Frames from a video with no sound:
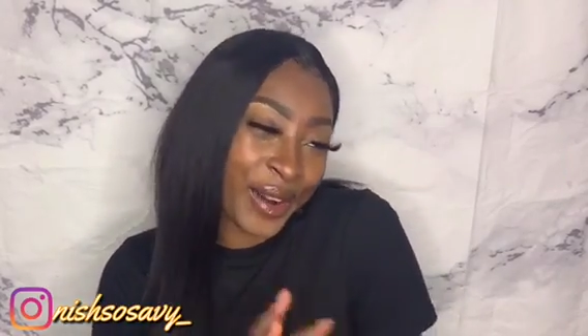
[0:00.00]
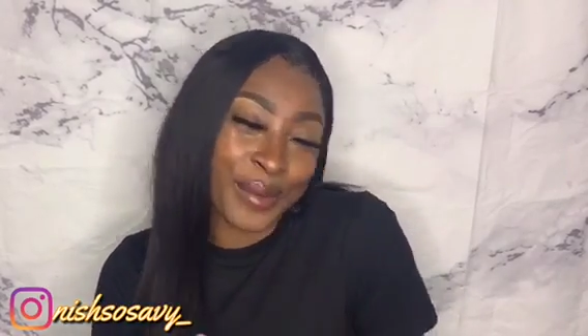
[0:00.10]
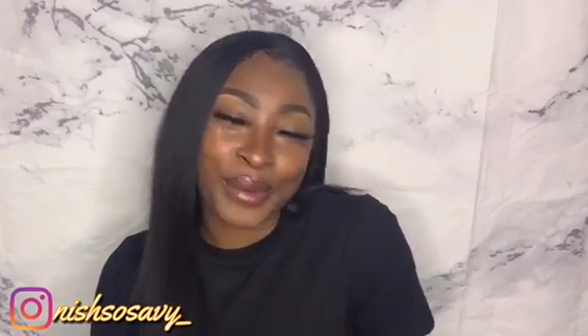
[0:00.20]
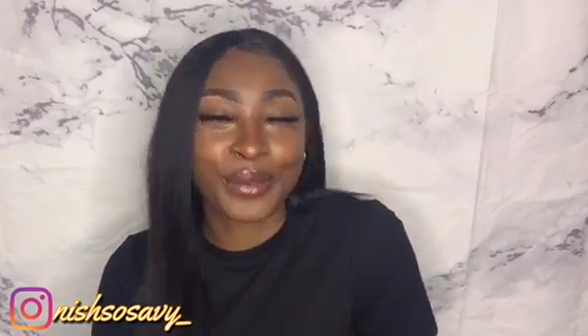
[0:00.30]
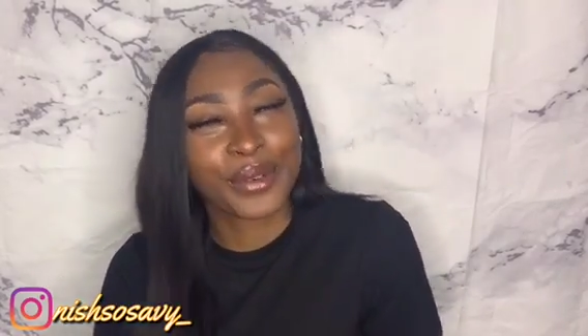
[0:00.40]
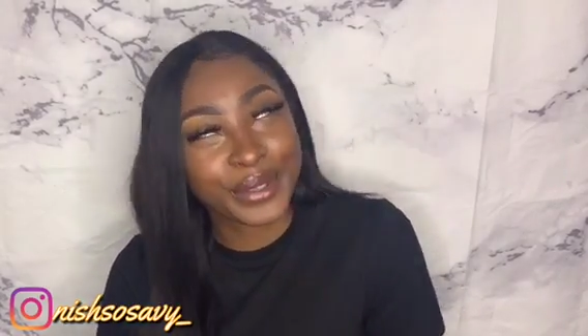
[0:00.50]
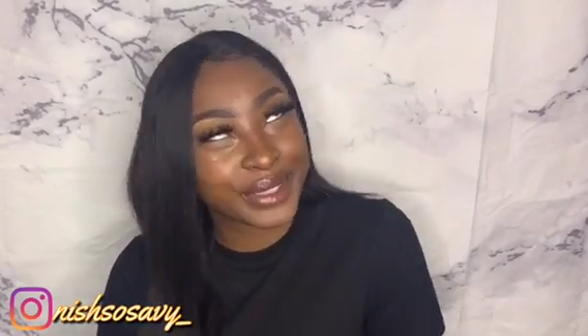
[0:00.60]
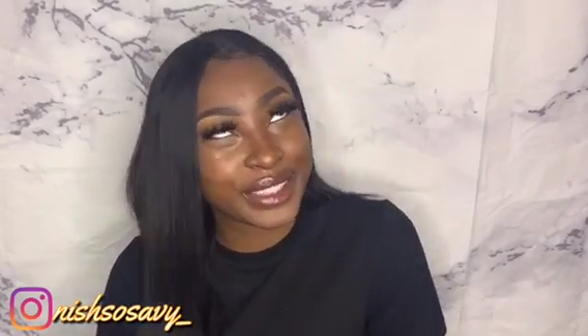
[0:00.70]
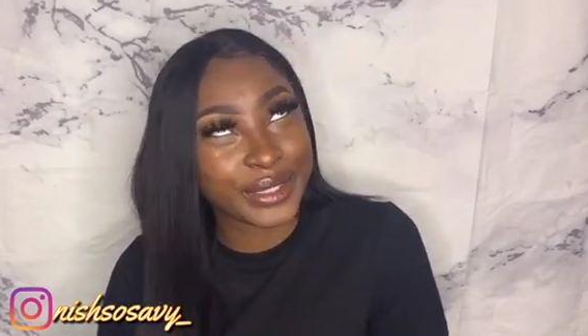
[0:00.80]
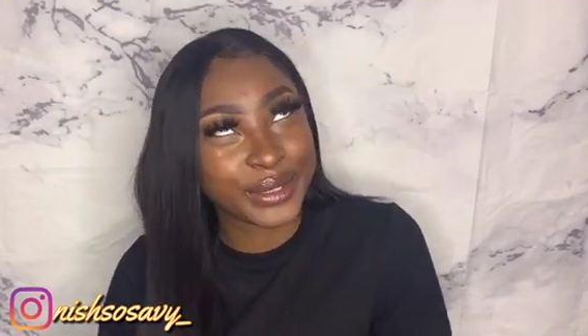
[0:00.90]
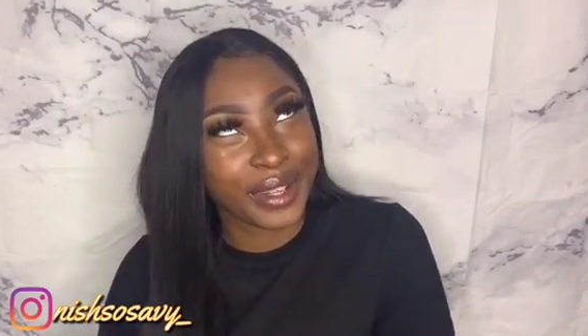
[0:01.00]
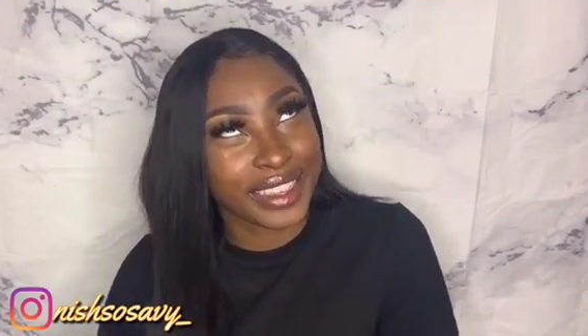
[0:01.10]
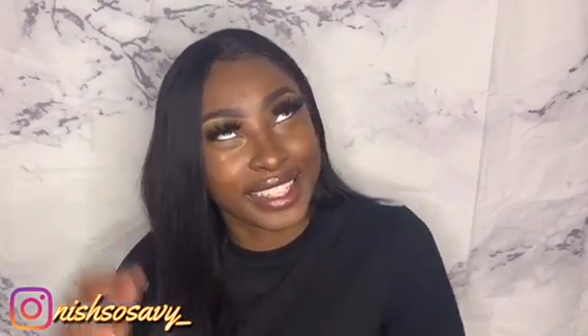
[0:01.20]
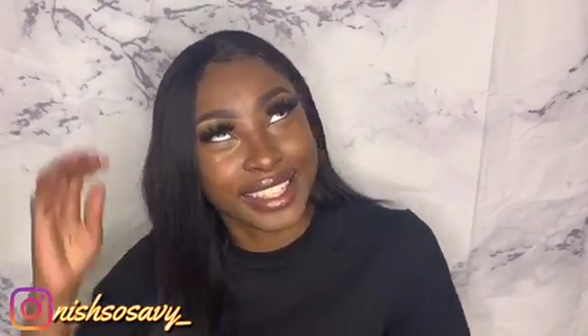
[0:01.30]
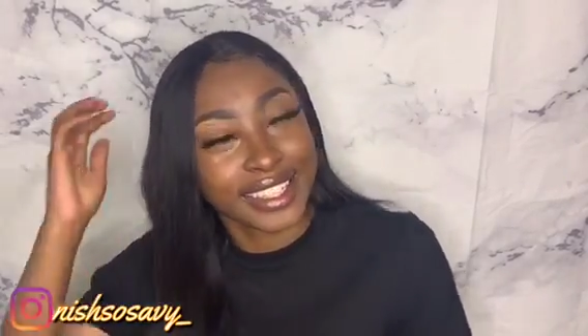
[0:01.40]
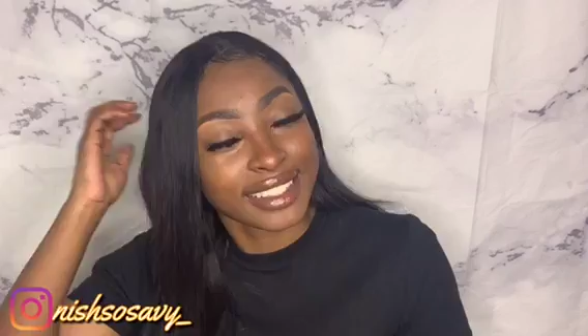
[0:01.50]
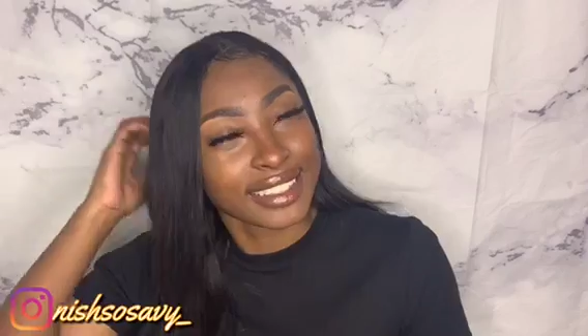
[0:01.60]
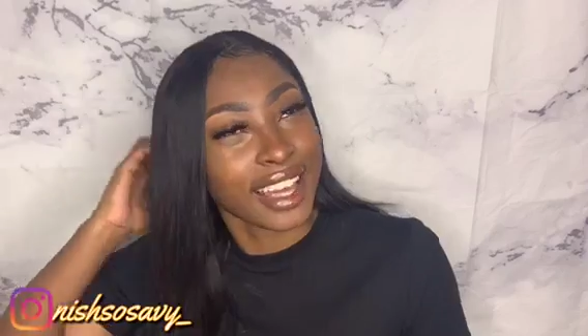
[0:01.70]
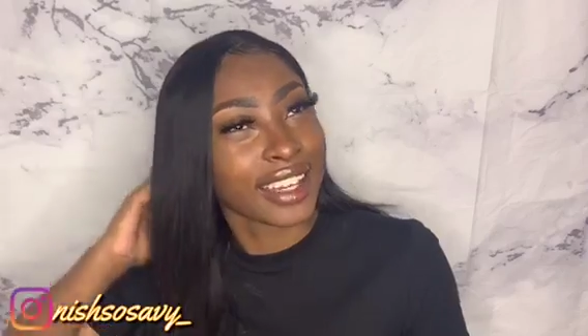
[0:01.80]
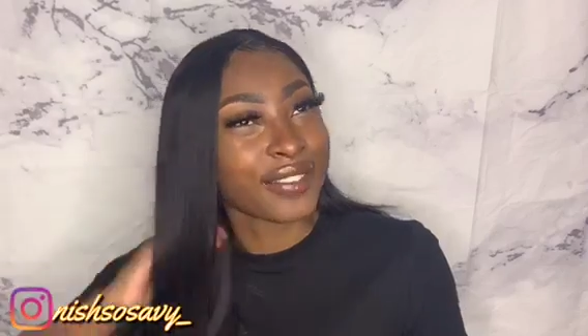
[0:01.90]
I'm on the road to, I think,
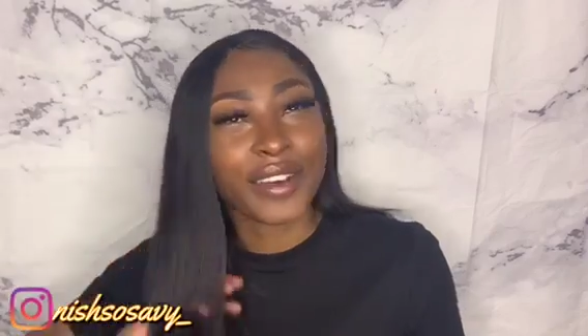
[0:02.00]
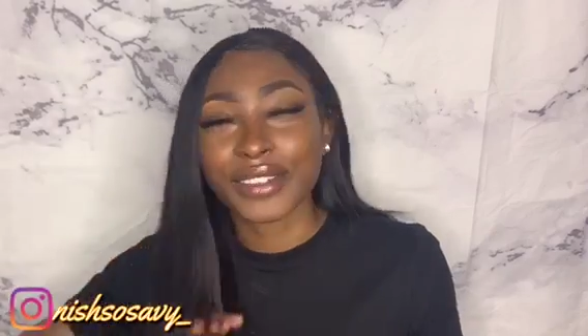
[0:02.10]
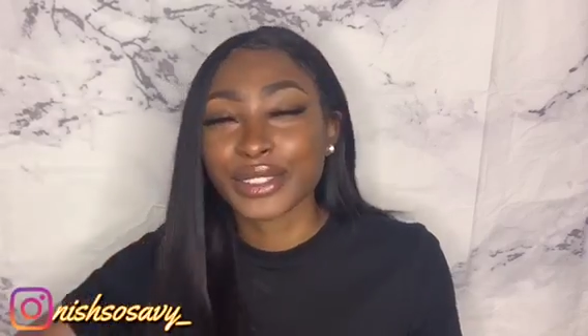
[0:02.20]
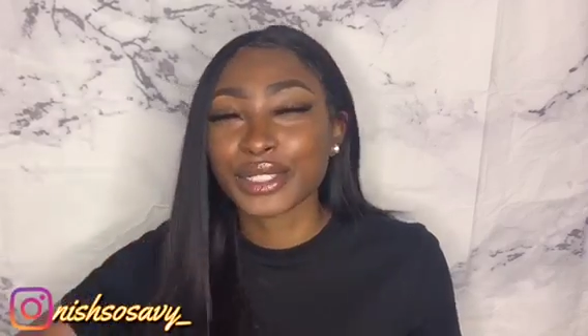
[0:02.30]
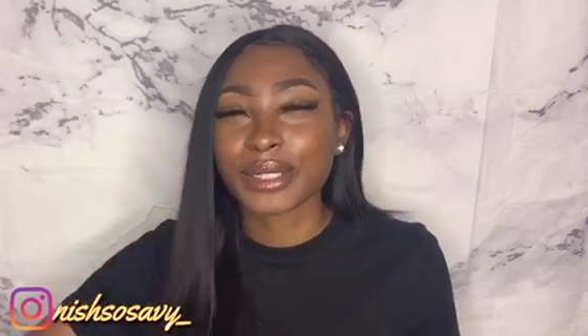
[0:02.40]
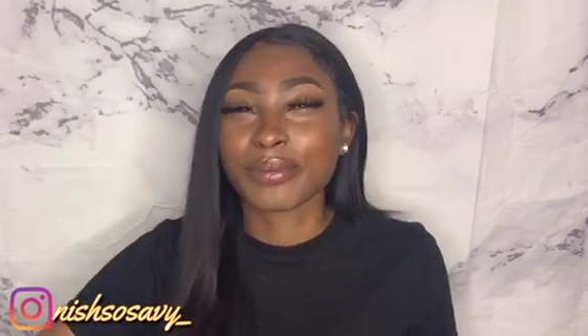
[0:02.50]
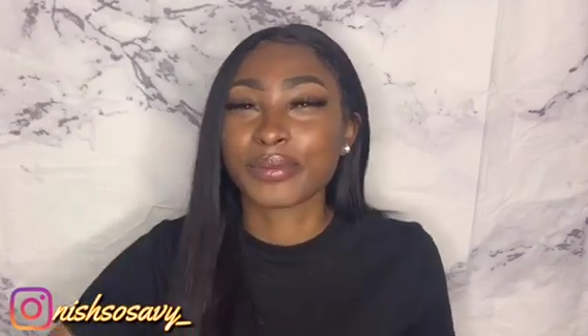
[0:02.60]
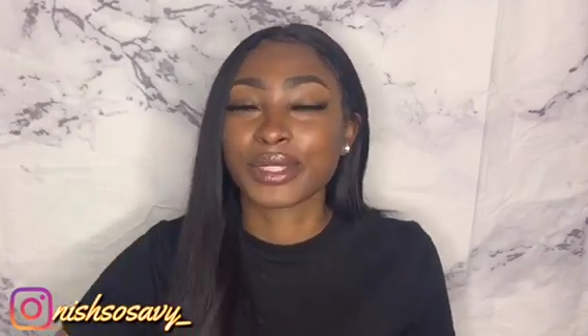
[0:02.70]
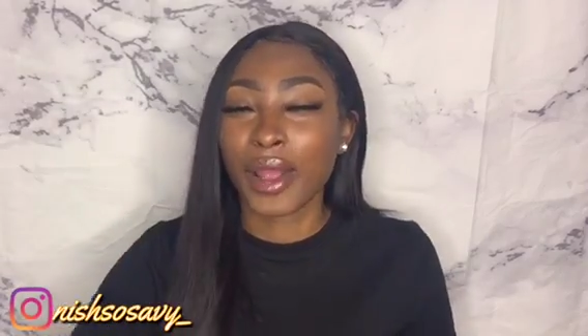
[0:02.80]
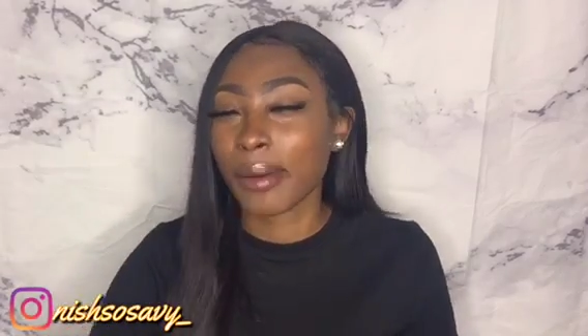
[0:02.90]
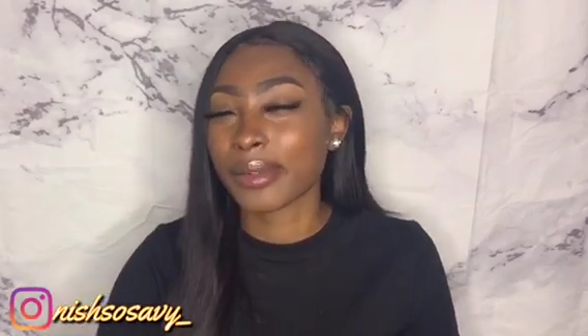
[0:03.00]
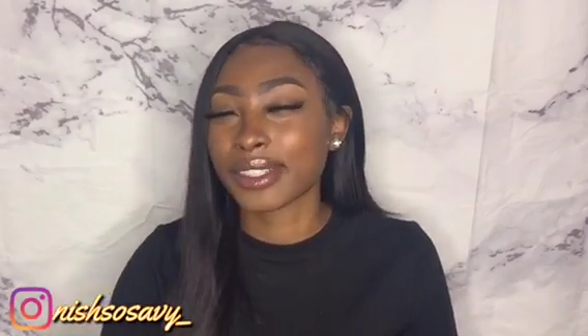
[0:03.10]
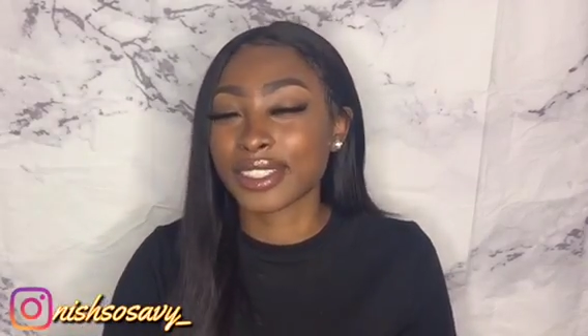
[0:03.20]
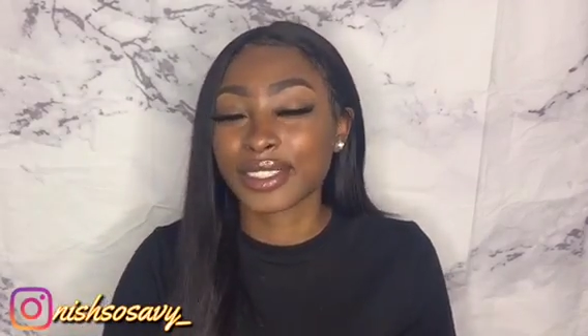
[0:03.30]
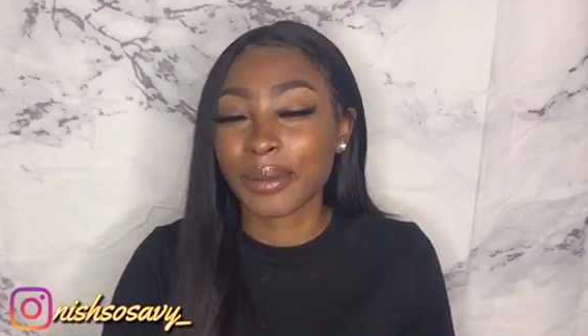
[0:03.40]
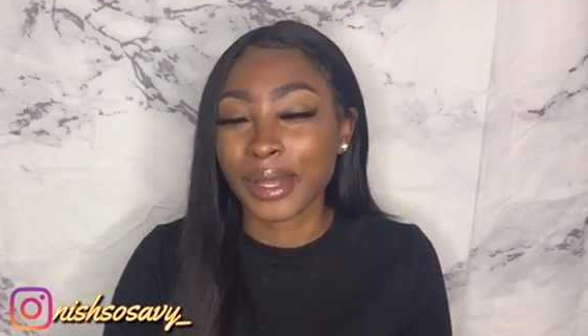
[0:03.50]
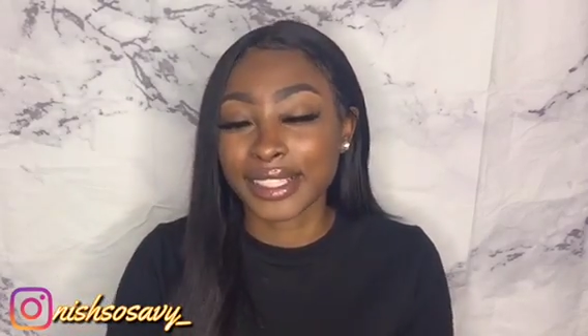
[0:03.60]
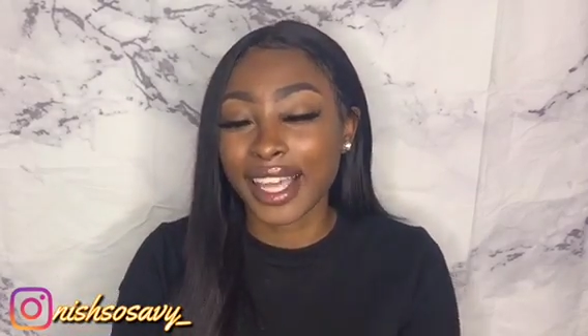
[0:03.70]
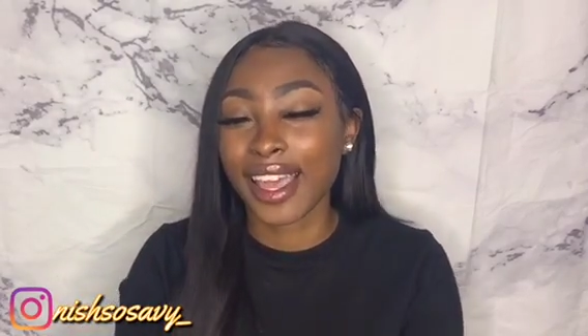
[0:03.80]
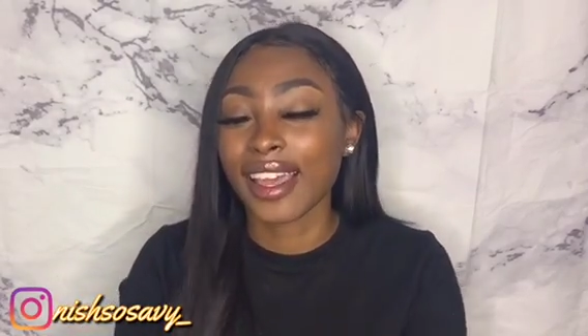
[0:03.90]
like 500 subscribers or something
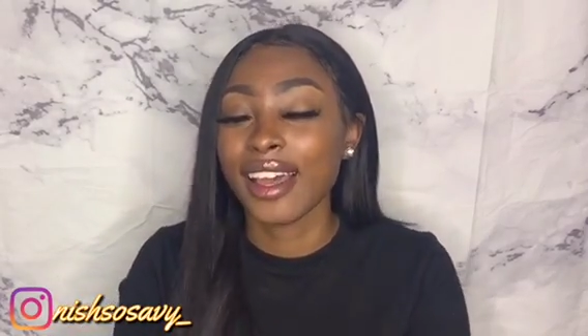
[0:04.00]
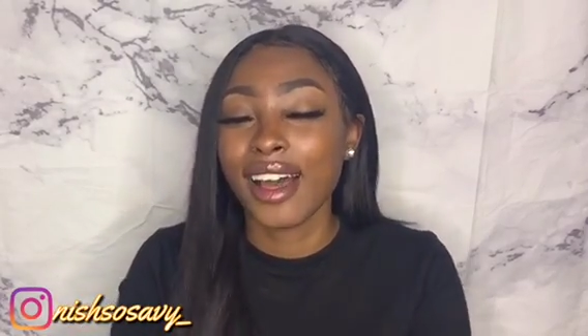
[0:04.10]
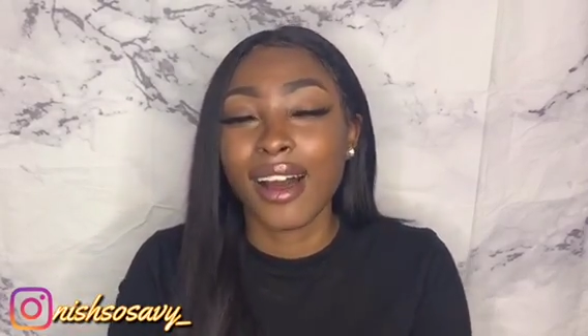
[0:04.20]
like that.